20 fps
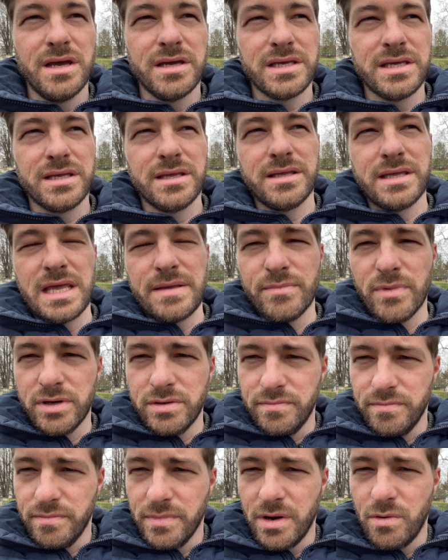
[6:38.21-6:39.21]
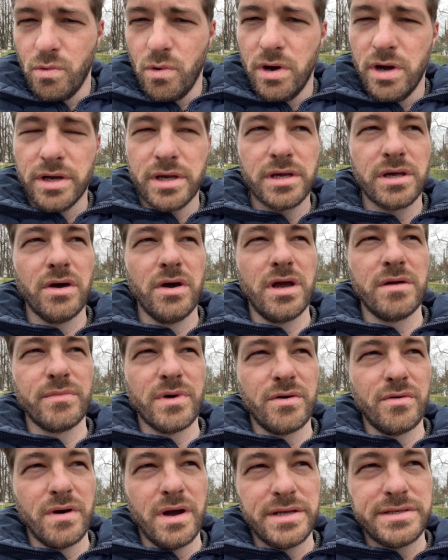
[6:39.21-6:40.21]
I can keep my work going,
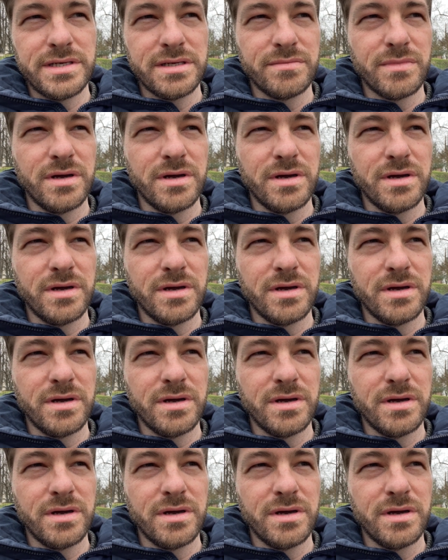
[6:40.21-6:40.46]
my writing,